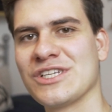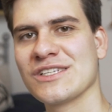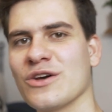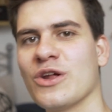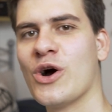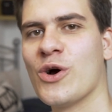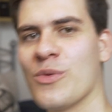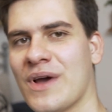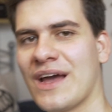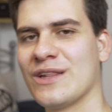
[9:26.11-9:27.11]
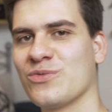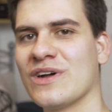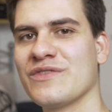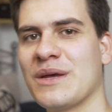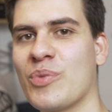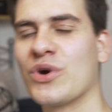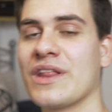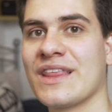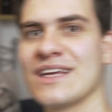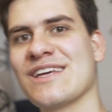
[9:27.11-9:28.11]
I just got home, and one of the
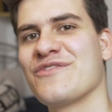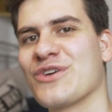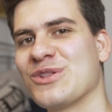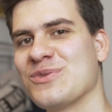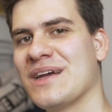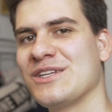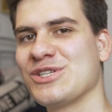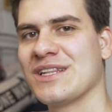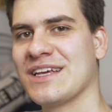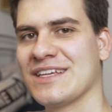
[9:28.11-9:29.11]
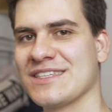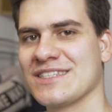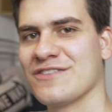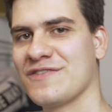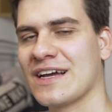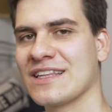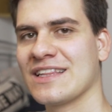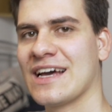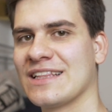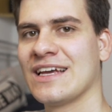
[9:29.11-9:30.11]
important things I forgot to mention is the
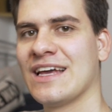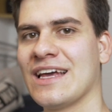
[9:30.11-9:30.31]
fact that